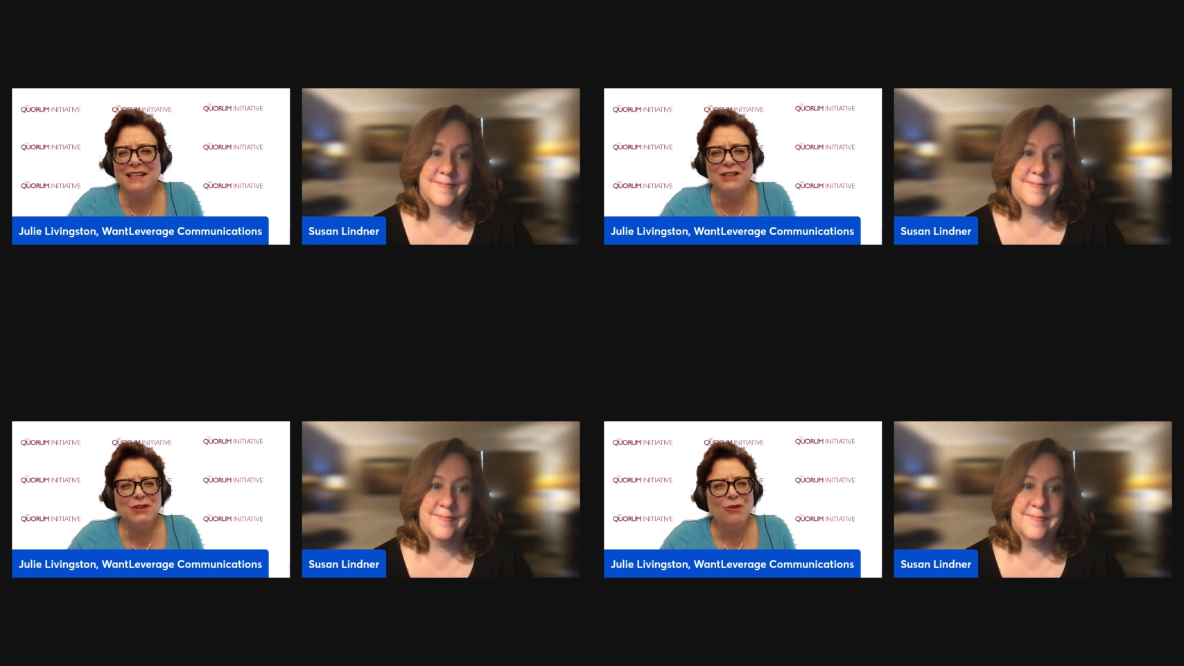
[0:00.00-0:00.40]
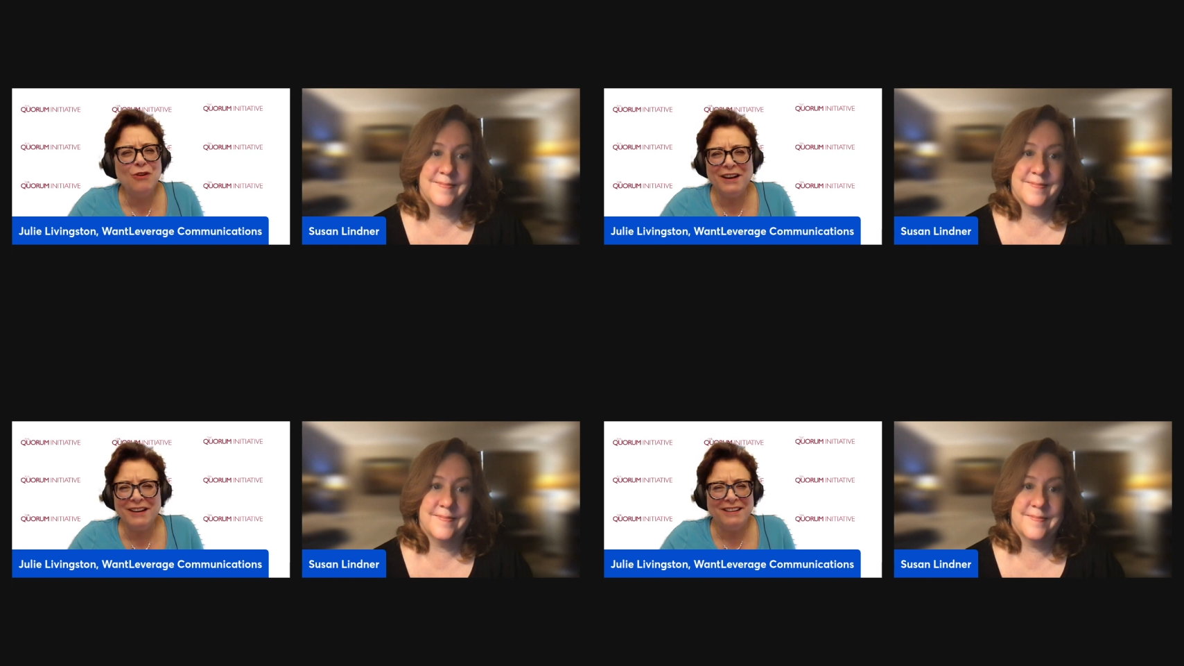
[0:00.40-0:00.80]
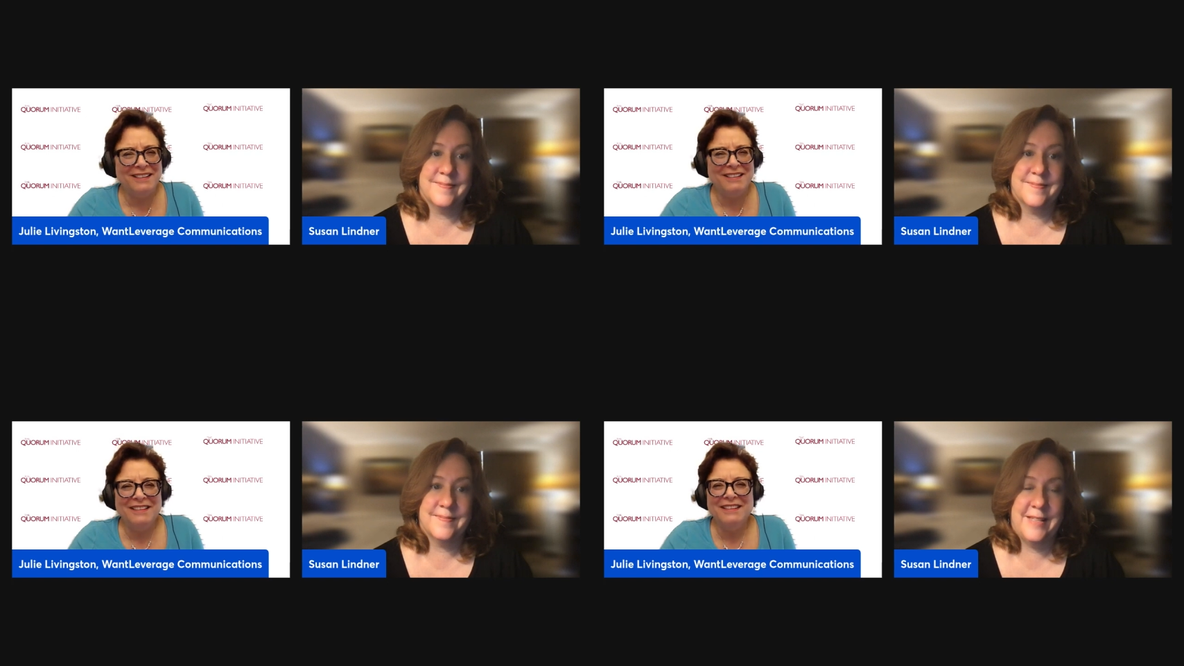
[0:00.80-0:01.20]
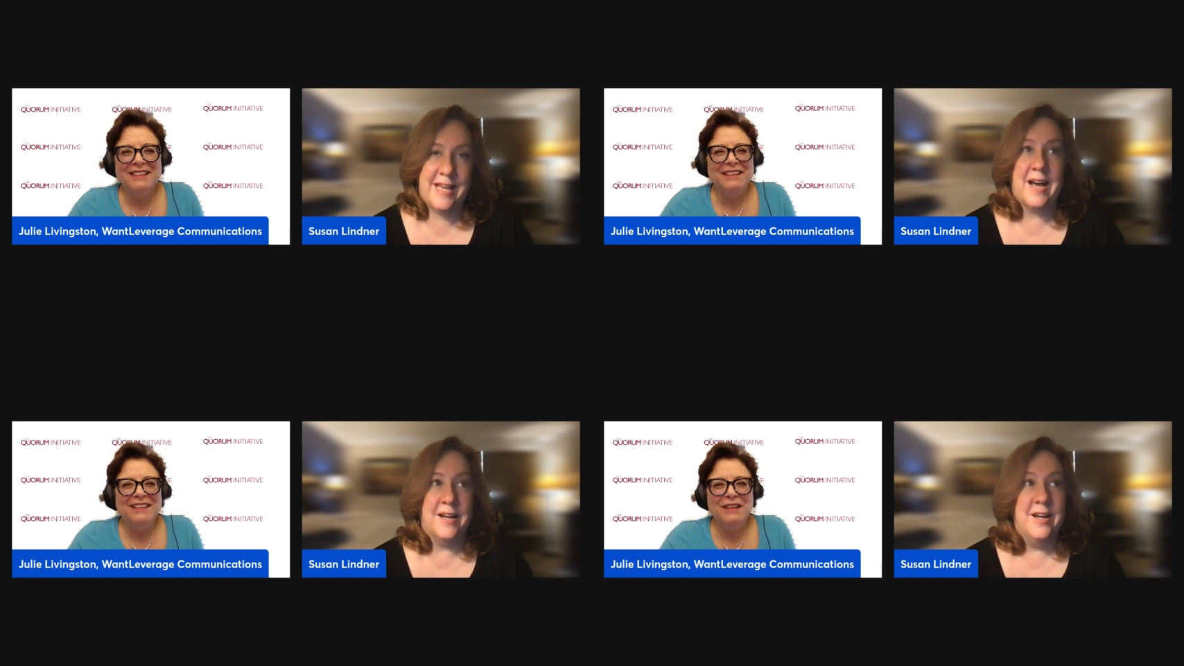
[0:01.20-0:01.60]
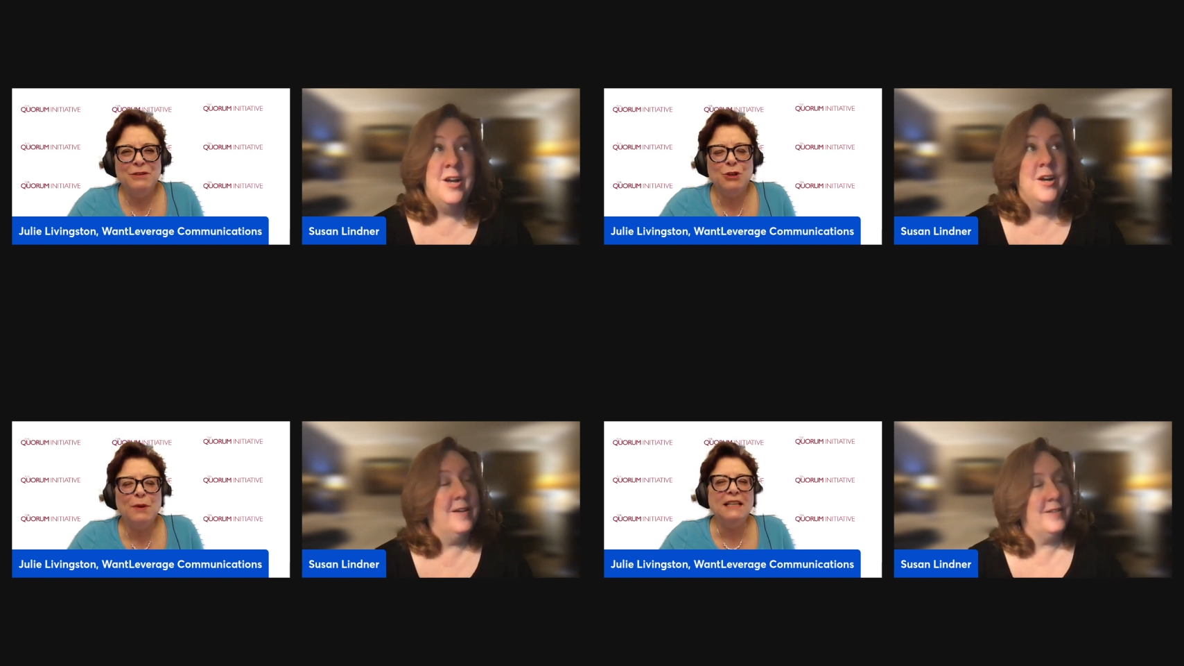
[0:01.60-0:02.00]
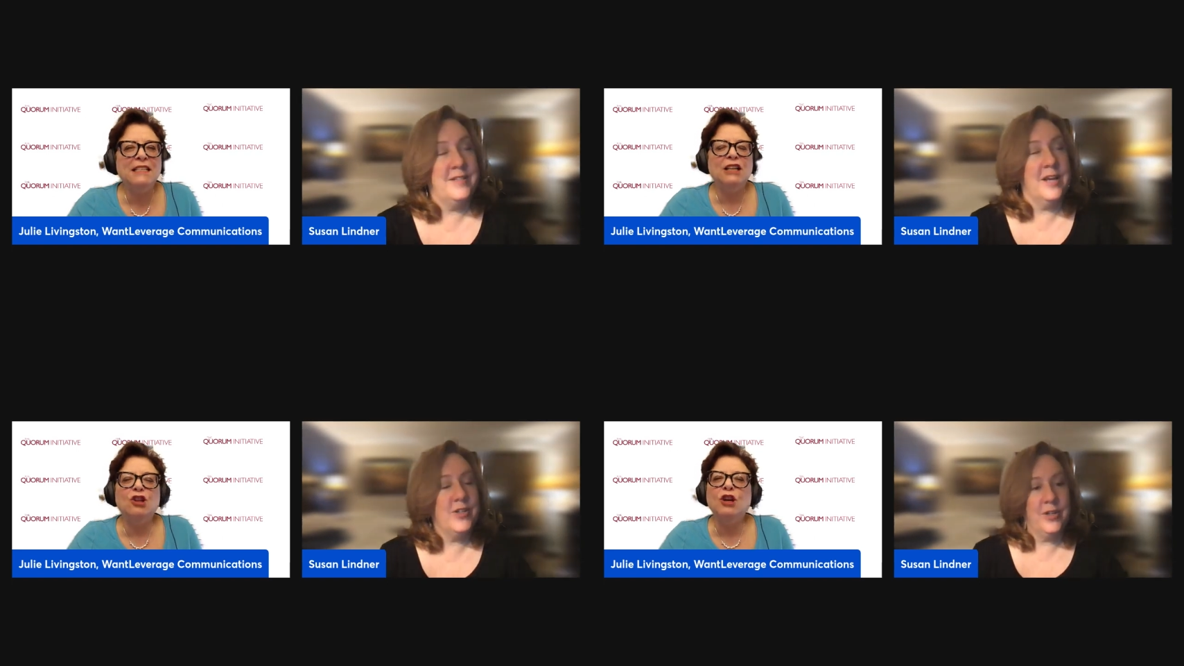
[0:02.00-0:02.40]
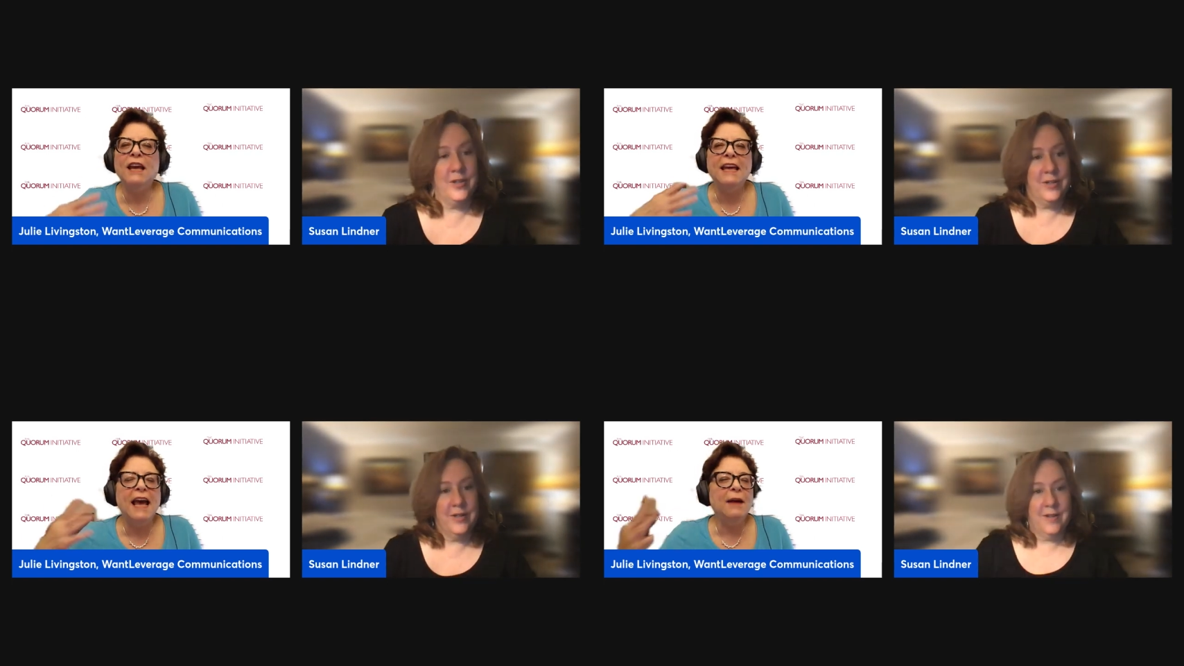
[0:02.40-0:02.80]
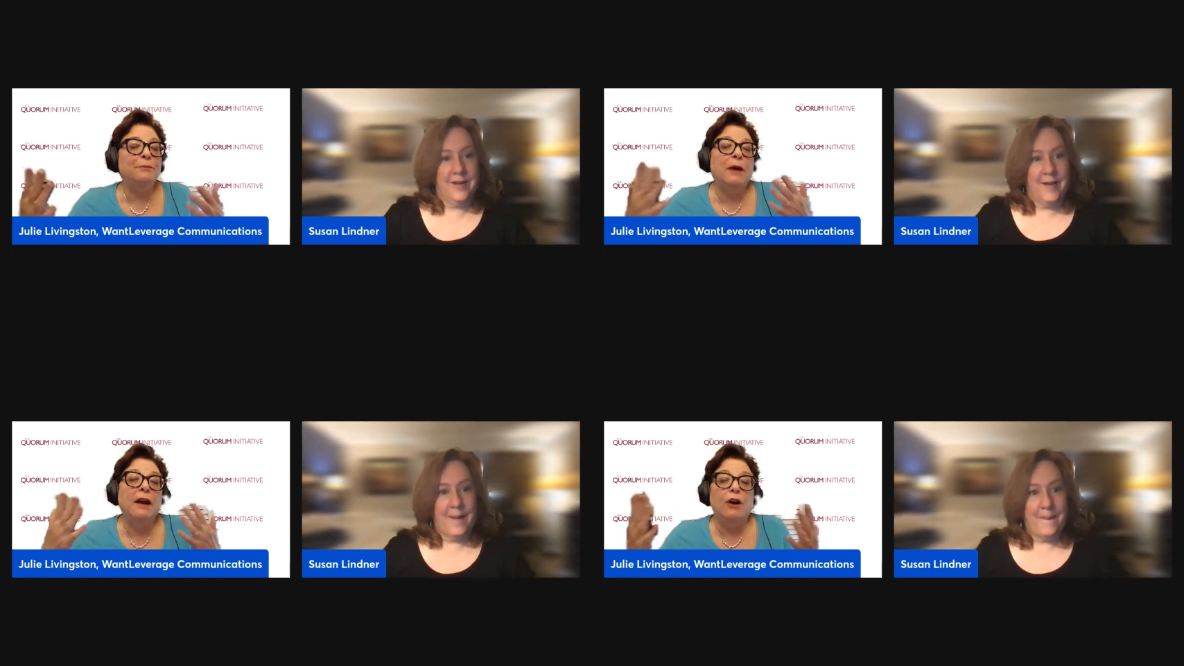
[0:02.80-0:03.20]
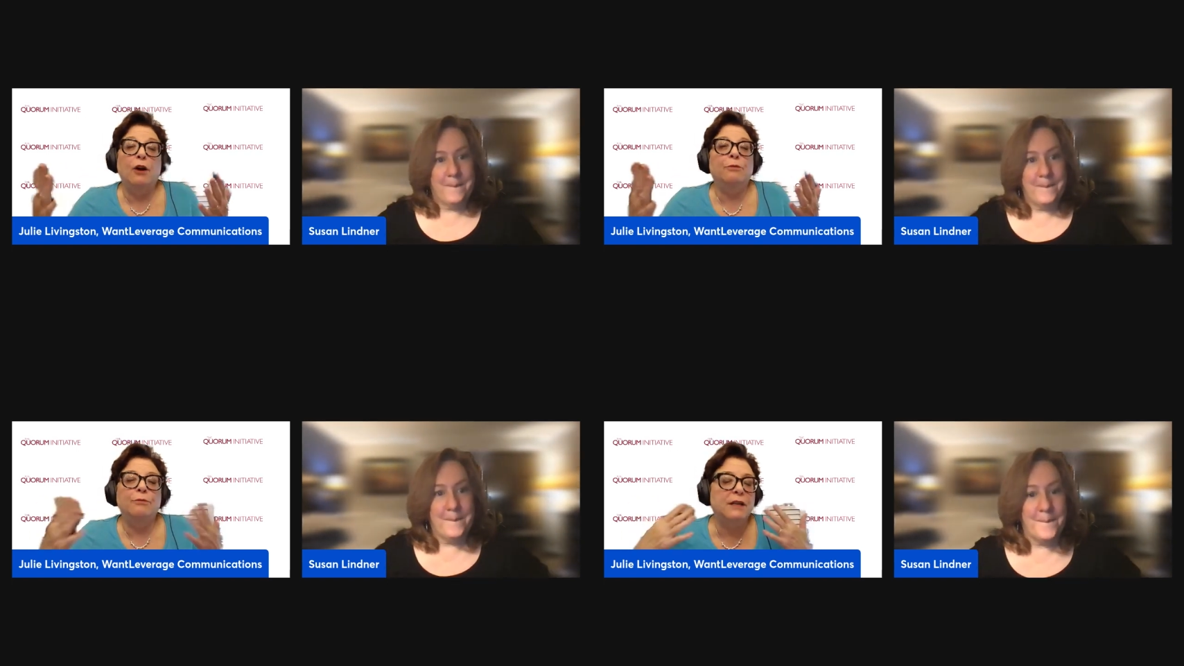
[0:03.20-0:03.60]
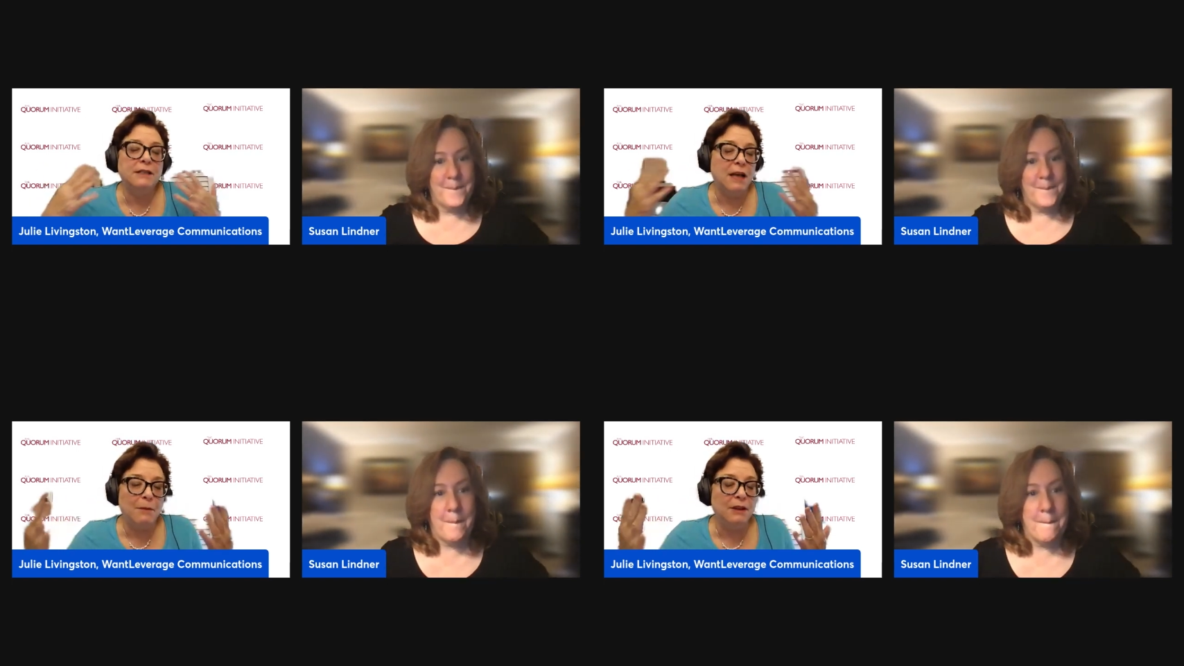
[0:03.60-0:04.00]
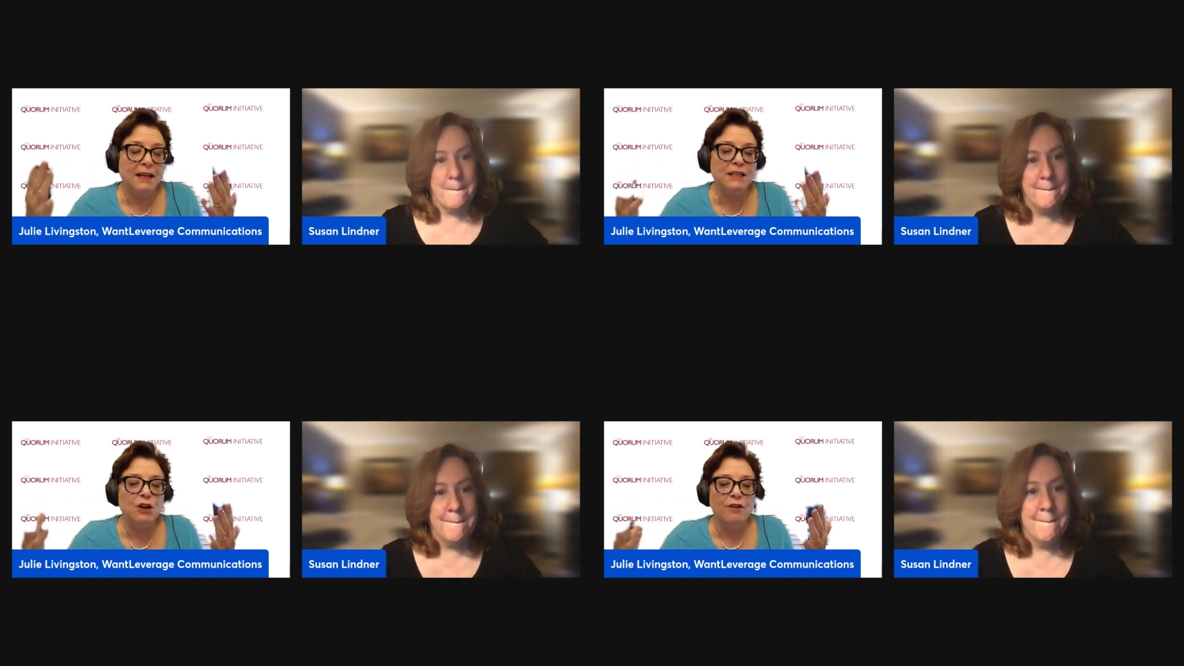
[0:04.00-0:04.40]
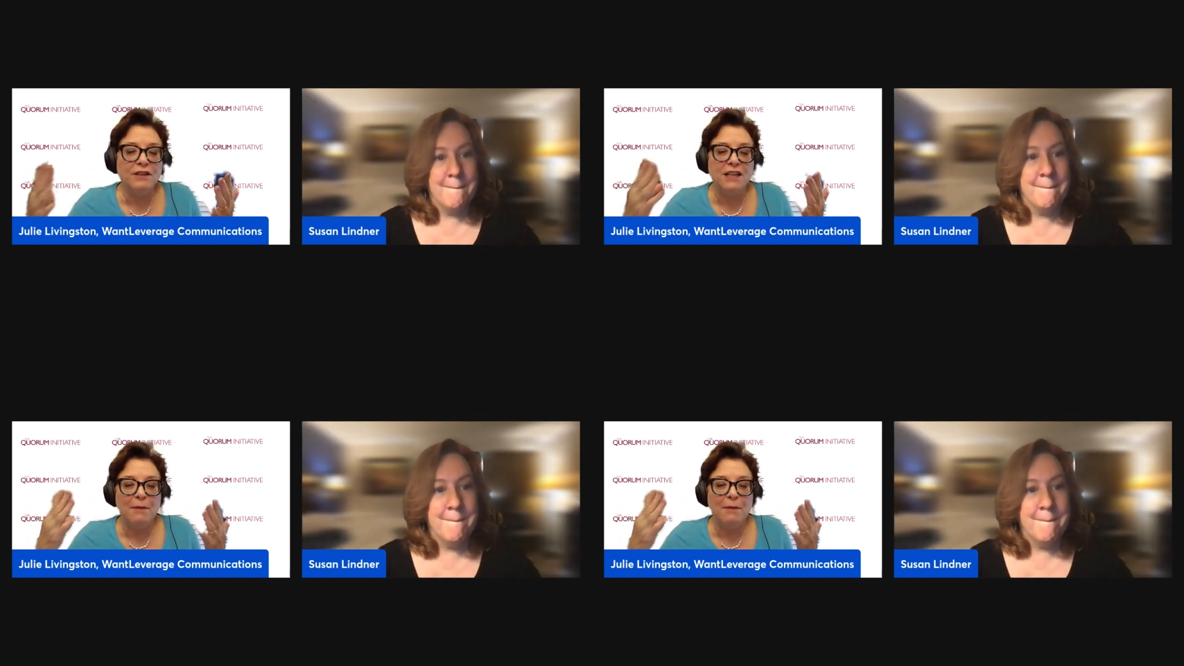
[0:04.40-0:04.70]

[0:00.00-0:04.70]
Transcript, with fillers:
Speaker 1: started? Yeah. Doing is it looking at, I don't know, because I'm on LinkedIn all the time.